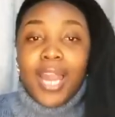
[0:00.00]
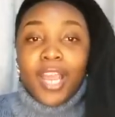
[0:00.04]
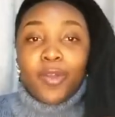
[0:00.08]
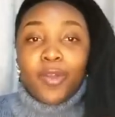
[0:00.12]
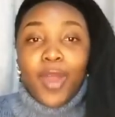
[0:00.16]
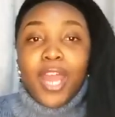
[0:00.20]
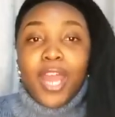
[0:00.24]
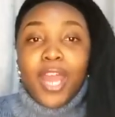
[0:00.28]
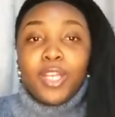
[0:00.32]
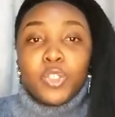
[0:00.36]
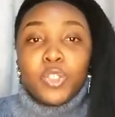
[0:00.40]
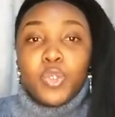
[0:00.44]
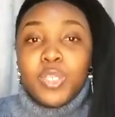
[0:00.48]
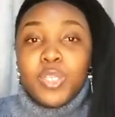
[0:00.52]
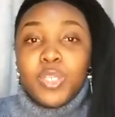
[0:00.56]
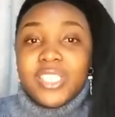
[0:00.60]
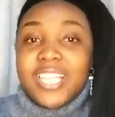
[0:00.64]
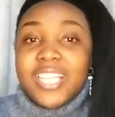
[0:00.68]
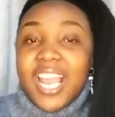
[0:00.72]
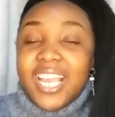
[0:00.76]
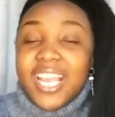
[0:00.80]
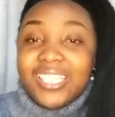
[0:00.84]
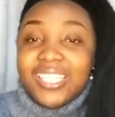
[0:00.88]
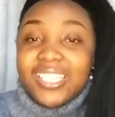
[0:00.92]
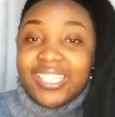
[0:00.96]
gratitude is
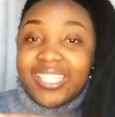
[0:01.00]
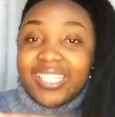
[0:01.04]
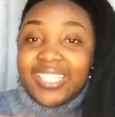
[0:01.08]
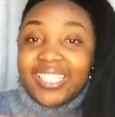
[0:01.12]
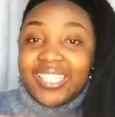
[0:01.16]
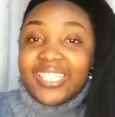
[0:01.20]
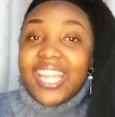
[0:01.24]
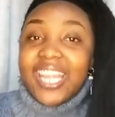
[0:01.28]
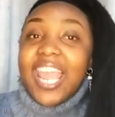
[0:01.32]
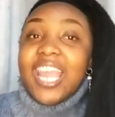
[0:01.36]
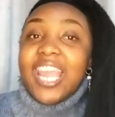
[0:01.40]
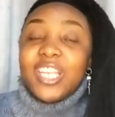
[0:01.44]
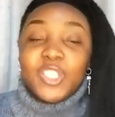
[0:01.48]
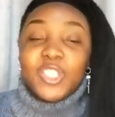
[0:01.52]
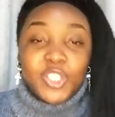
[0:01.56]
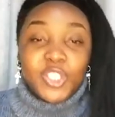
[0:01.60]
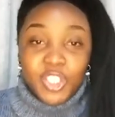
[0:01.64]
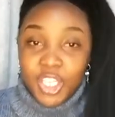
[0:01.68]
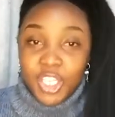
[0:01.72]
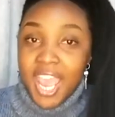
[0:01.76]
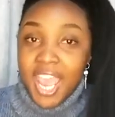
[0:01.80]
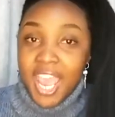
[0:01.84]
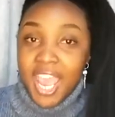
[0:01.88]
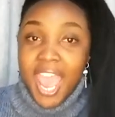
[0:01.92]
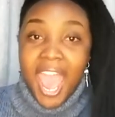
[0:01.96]
like a stage,
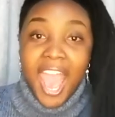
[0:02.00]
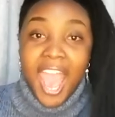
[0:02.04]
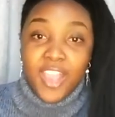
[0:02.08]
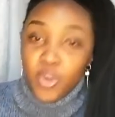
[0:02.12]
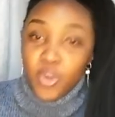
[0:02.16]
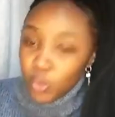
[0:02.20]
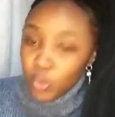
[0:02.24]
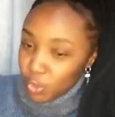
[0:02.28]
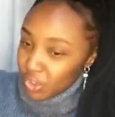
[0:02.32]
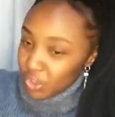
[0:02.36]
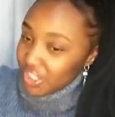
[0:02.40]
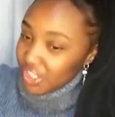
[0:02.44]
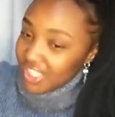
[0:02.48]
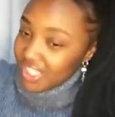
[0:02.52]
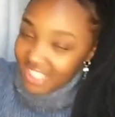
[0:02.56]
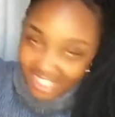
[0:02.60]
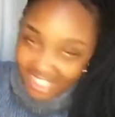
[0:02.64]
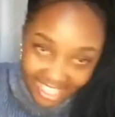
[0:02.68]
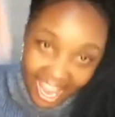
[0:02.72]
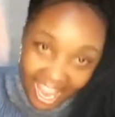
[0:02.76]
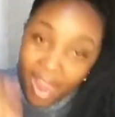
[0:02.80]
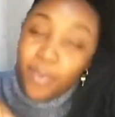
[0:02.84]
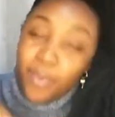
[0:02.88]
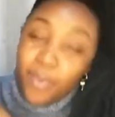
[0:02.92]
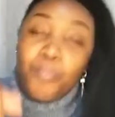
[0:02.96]
and you just
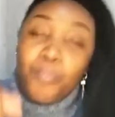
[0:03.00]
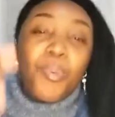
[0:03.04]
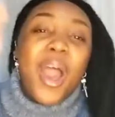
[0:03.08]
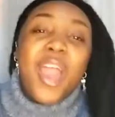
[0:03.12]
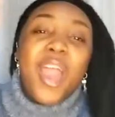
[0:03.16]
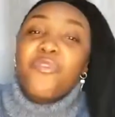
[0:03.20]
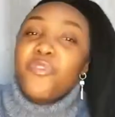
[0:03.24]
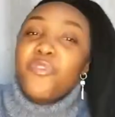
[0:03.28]
stand by